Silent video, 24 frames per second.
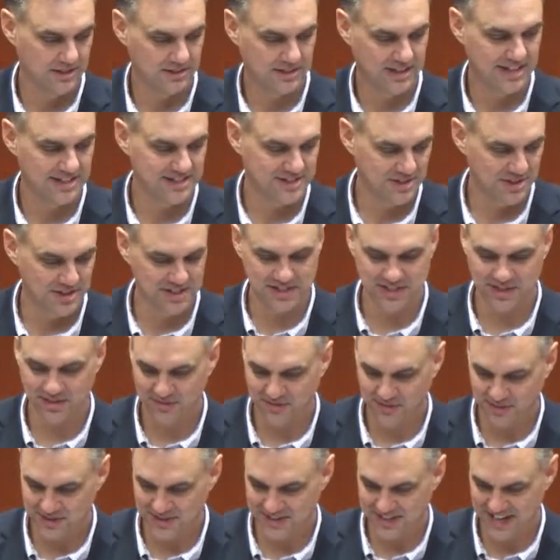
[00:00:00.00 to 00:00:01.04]
Okay. So this is our
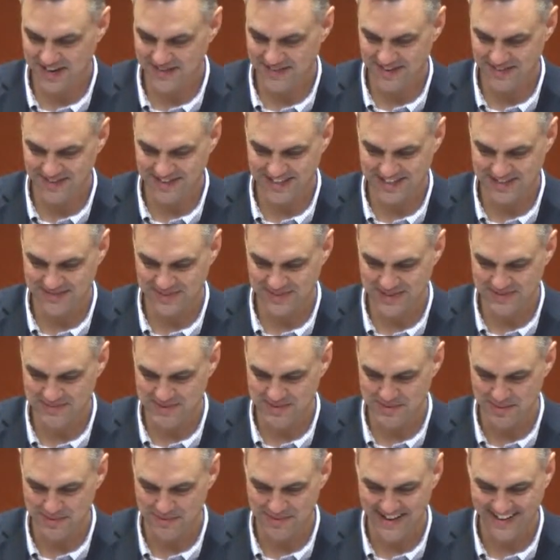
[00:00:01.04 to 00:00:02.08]
first time having this many
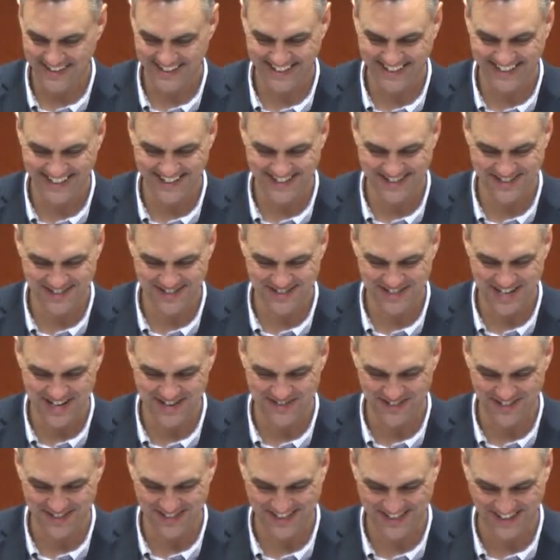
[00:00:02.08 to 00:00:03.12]
people back in council
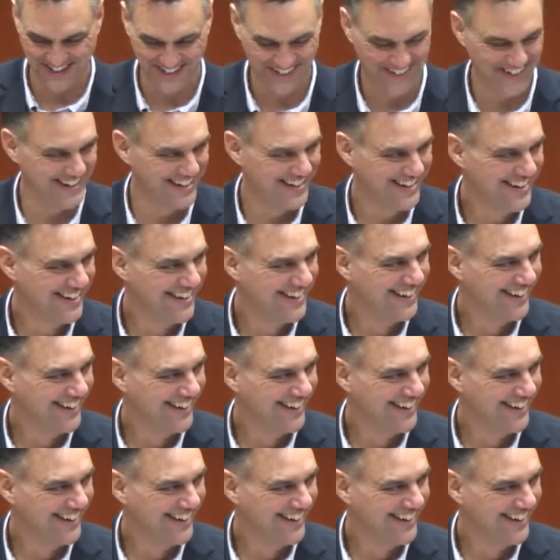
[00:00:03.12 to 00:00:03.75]
chambers. Sorry.